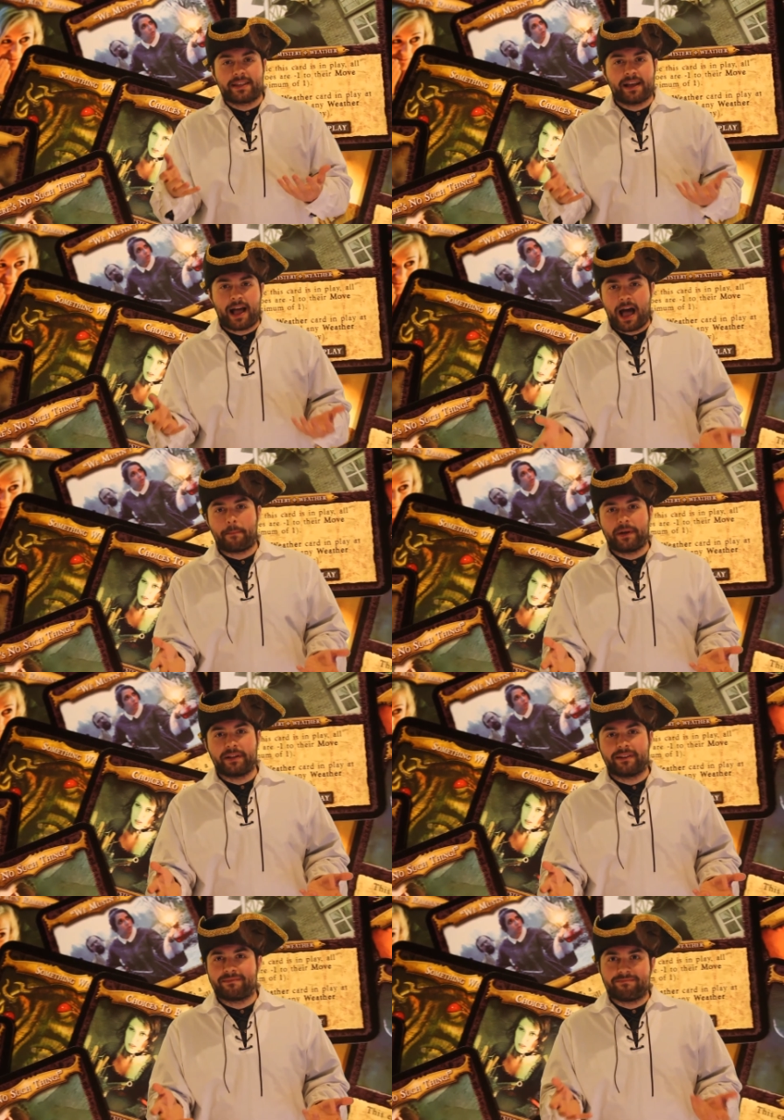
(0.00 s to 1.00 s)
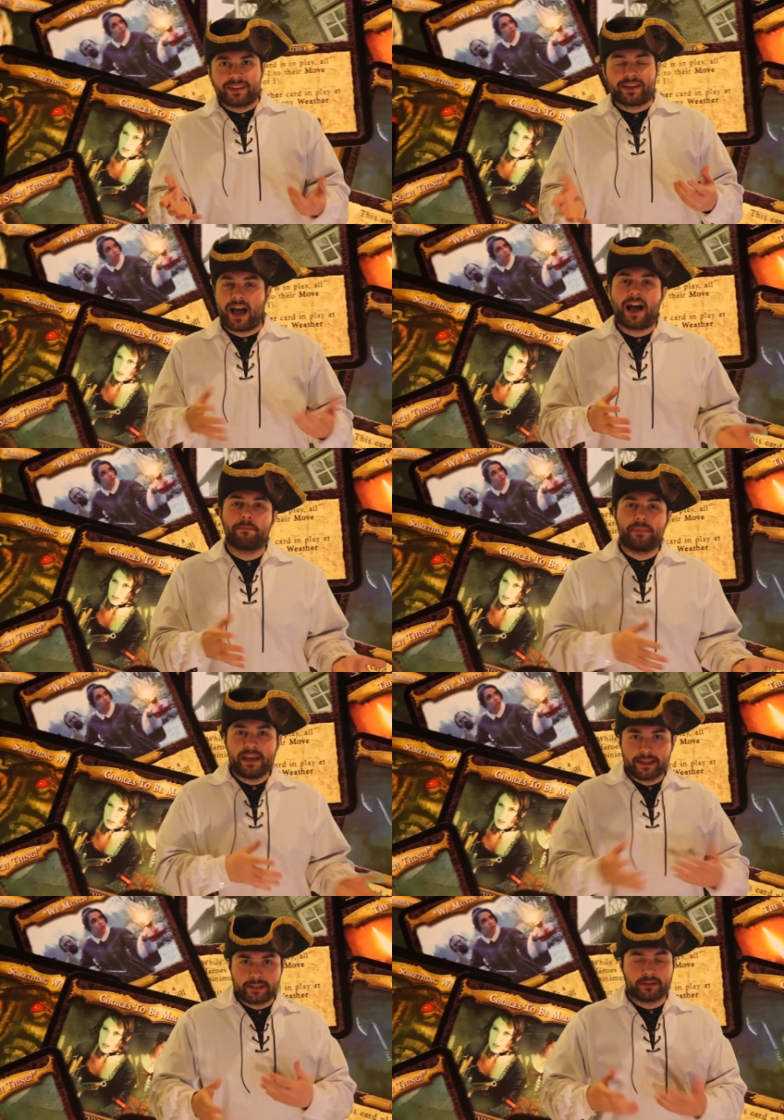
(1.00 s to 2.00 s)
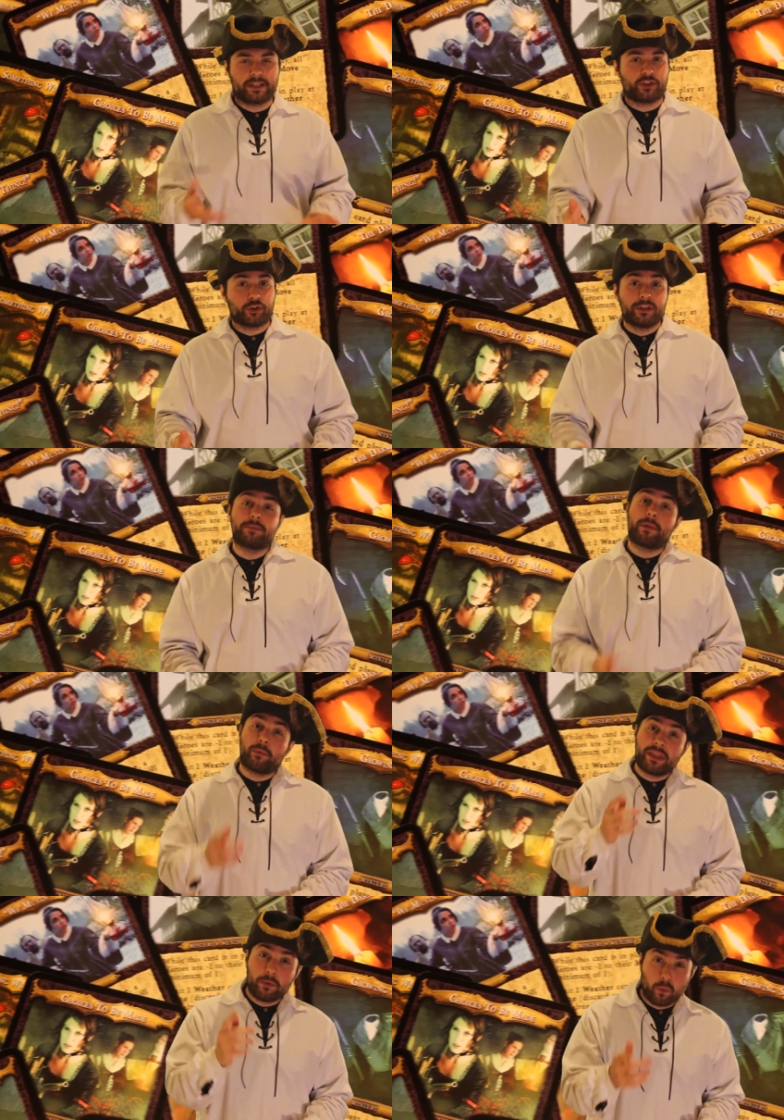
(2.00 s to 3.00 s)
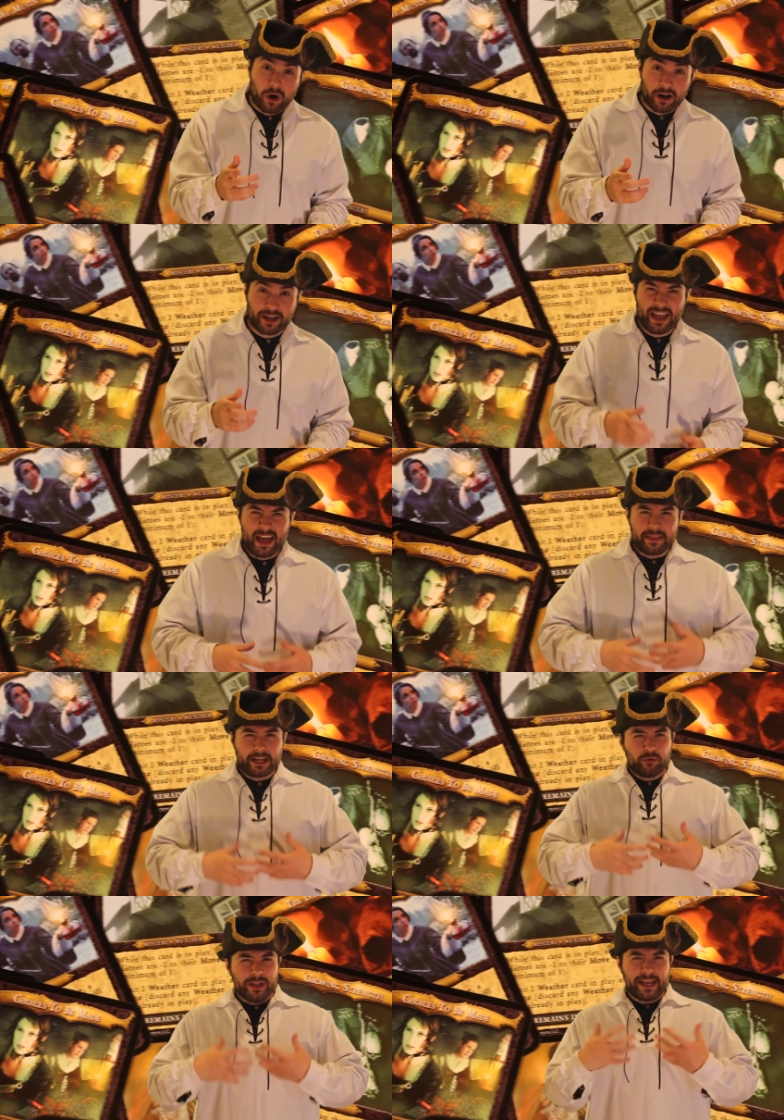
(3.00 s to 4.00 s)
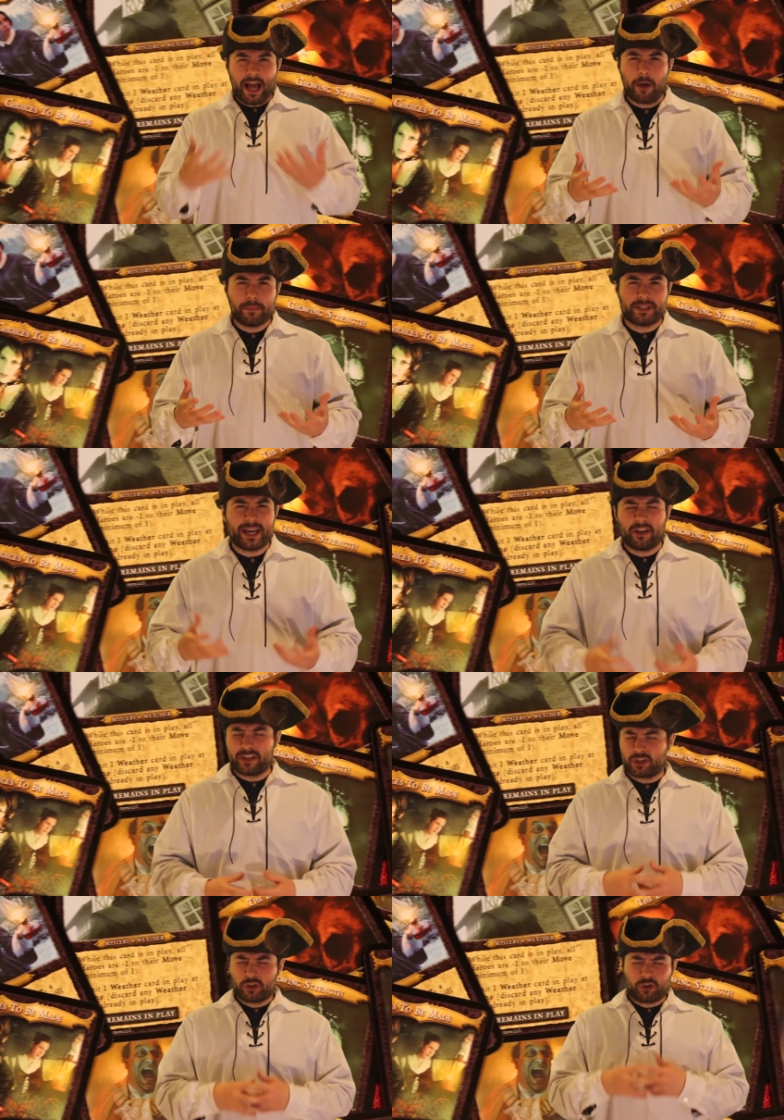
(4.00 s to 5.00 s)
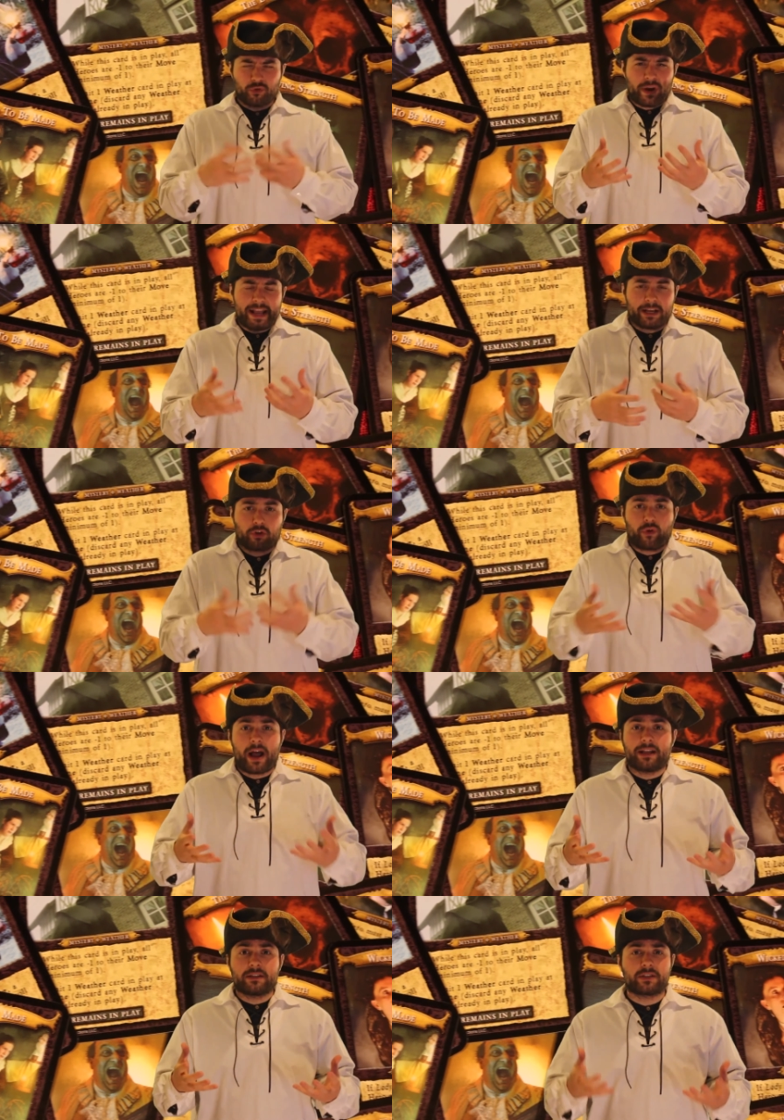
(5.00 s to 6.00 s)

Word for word: that happen can be a little disjointed, but when they work, they can really help you tell this great grand